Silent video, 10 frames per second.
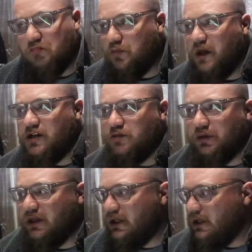bench
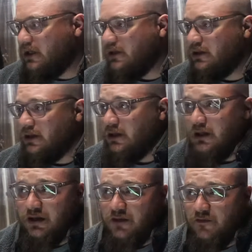bleeding,
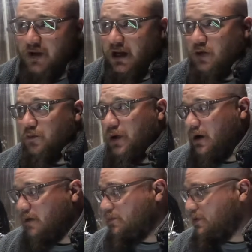vacuum
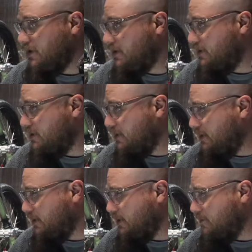pump,
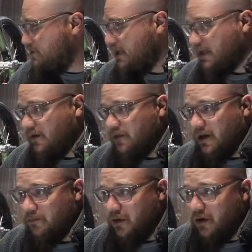taking everything
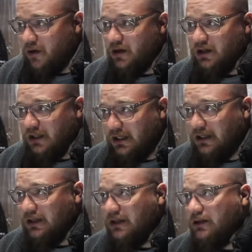apart,
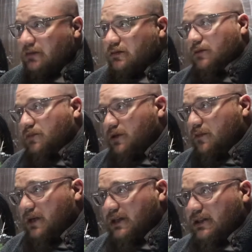cleaned it, put it
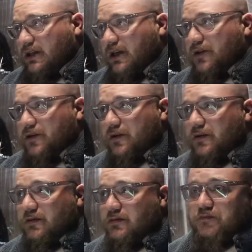back together,
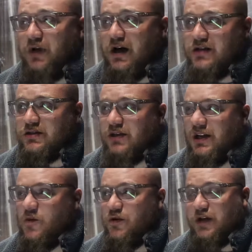
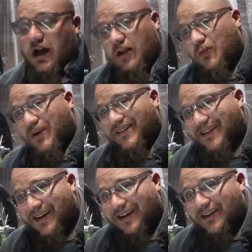isolating one caliper at a
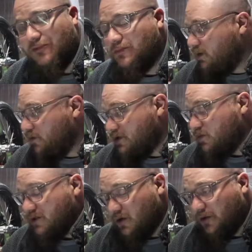time, which
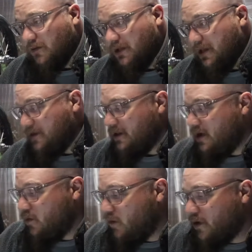was ultimately the thing
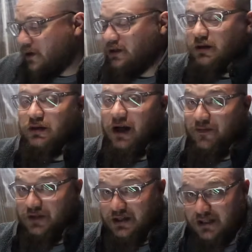that worked
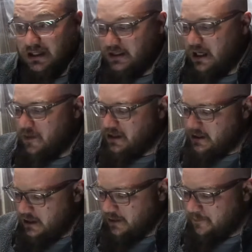after the second time I'd
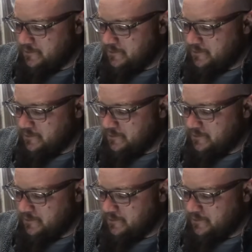done it.